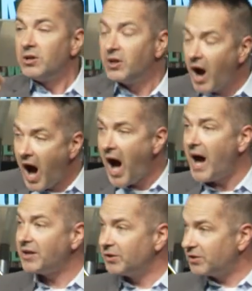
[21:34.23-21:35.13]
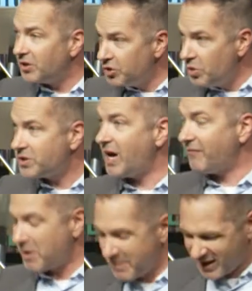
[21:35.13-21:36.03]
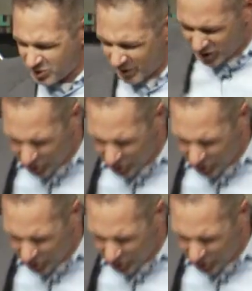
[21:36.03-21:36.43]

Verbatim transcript: God under the new covenant, because when